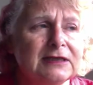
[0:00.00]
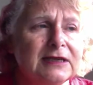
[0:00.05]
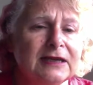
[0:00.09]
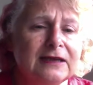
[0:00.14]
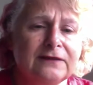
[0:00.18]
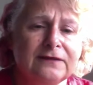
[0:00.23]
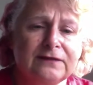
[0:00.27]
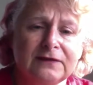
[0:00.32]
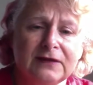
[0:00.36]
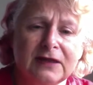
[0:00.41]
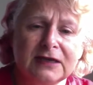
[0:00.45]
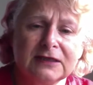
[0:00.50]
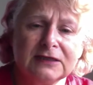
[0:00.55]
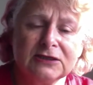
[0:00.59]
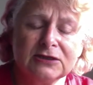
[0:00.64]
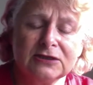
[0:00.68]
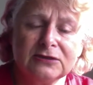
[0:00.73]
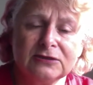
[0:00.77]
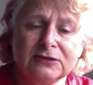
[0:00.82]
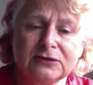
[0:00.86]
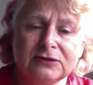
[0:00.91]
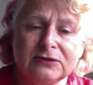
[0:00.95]
and
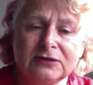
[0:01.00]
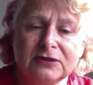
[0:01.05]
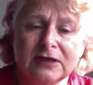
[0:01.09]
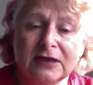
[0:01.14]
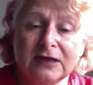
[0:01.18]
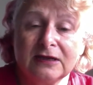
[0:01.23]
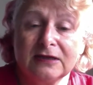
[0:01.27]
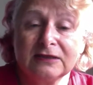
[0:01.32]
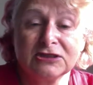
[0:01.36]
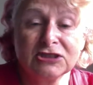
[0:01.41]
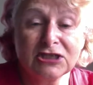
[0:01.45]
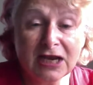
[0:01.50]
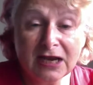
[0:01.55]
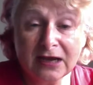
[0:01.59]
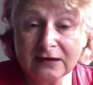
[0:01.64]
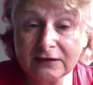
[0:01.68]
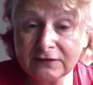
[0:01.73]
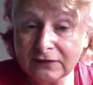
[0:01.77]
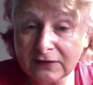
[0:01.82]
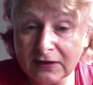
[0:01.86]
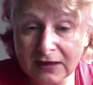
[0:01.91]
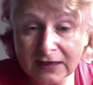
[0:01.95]
a charter
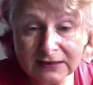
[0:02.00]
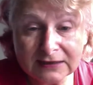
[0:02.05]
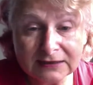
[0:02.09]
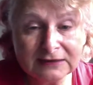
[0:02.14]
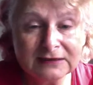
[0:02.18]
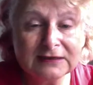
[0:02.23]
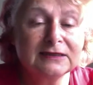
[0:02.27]
flight